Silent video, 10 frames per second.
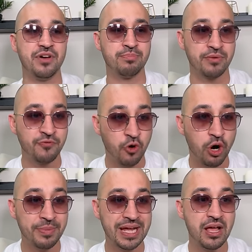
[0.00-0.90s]

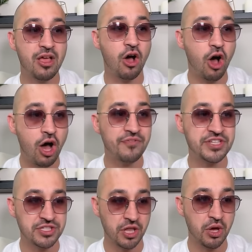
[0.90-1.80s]
performing
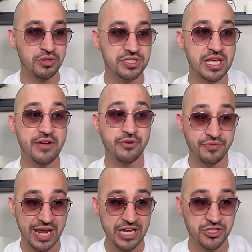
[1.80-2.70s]
office loans from
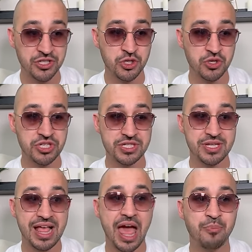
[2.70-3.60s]
financial institutions
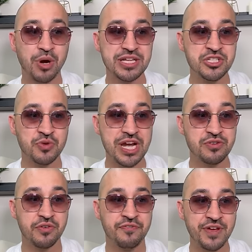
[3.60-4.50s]
at prices ranging
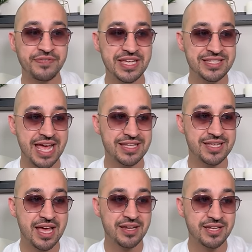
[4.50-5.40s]
from 50 cents
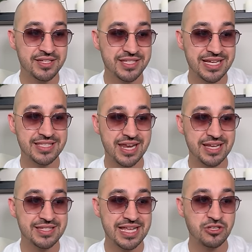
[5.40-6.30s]
to 69
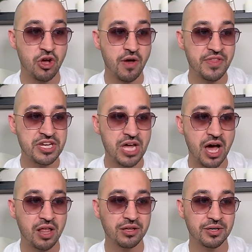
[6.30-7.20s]
cents on the
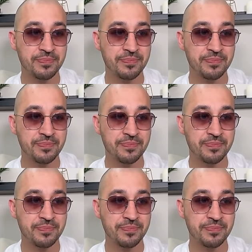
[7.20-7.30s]
dollar.